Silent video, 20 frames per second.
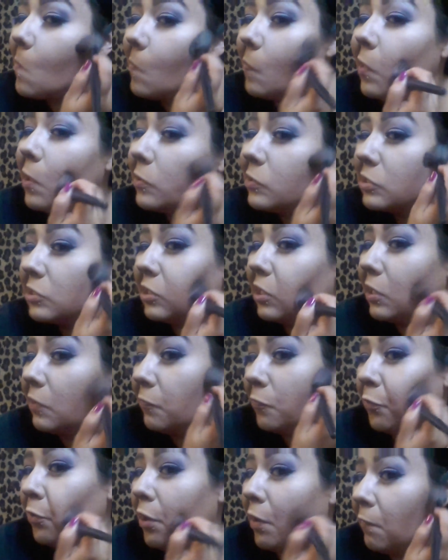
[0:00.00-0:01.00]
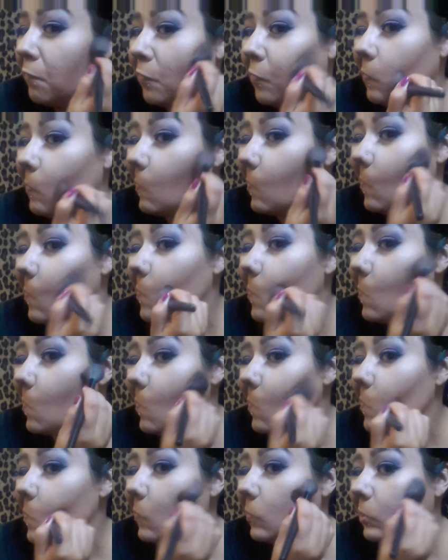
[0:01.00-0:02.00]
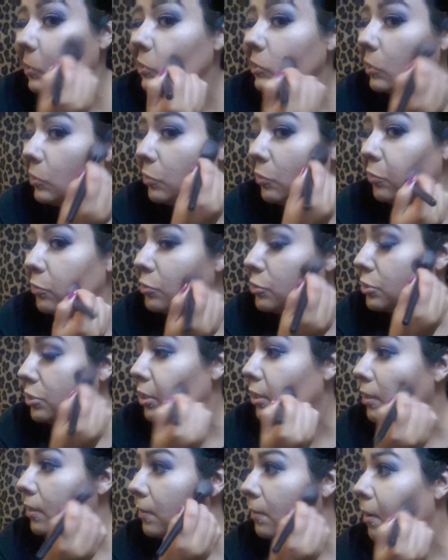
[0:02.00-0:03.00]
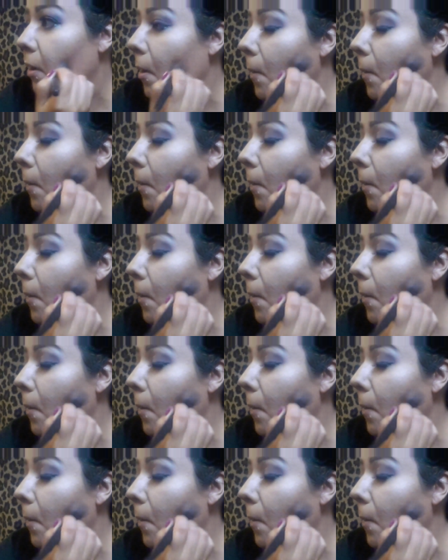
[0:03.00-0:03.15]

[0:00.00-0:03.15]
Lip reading: They just take forever to send you your shit.